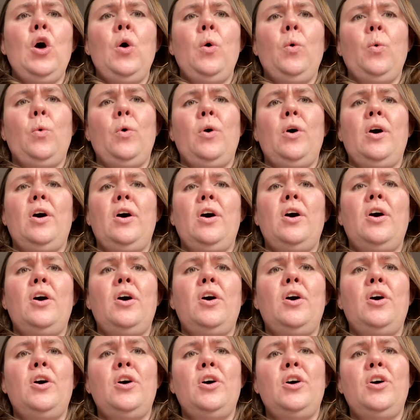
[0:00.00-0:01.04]

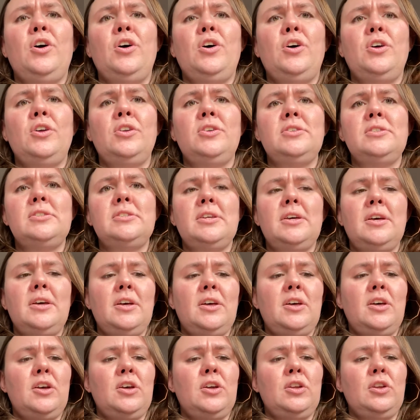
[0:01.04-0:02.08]

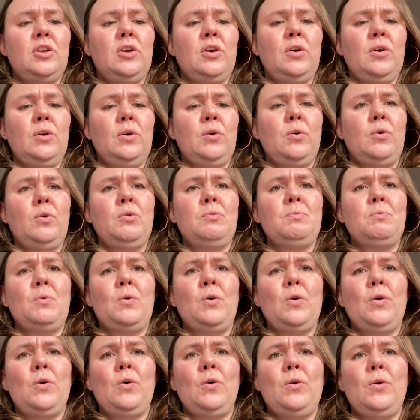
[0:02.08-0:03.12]
Wander no
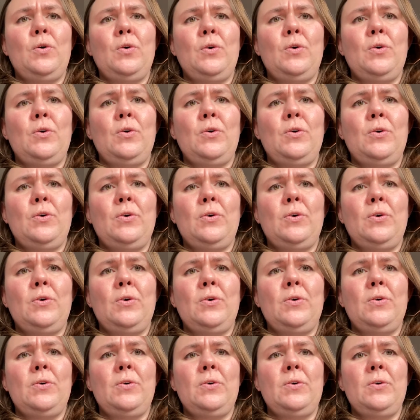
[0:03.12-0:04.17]

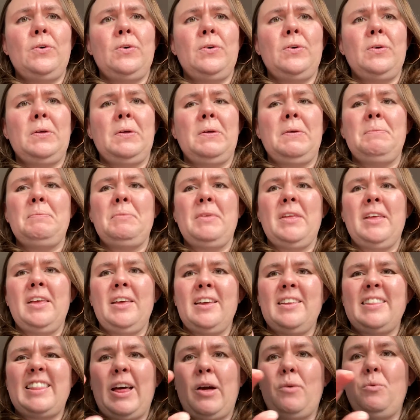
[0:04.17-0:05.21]
more.
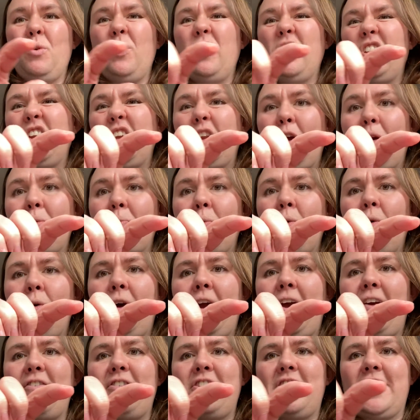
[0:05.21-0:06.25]
That wander no more,
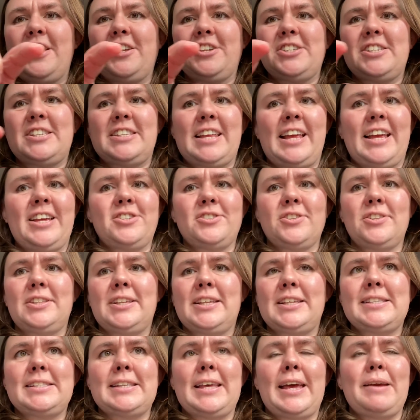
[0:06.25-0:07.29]
everything just stays on the
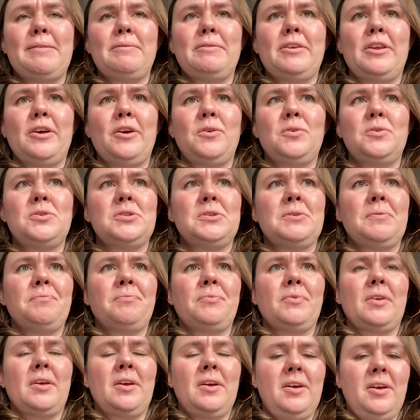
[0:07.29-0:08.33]
same note.
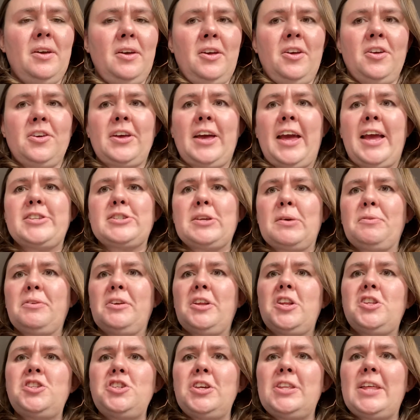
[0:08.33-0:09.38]
Okay, so I'm going
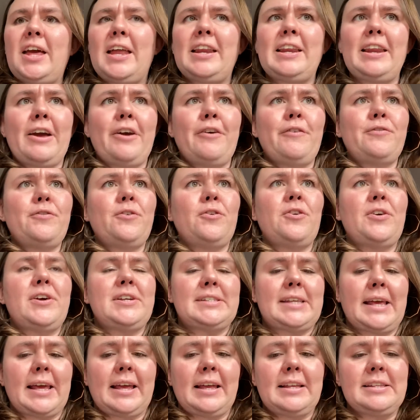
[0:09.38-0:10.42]
to do that now for a
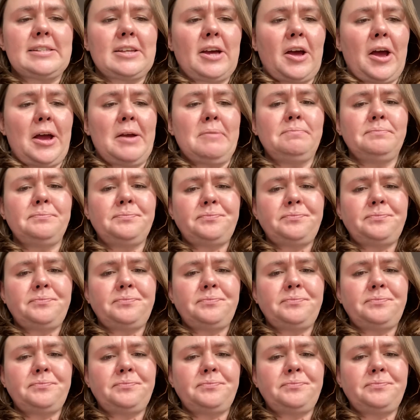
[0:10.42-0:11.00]
second time.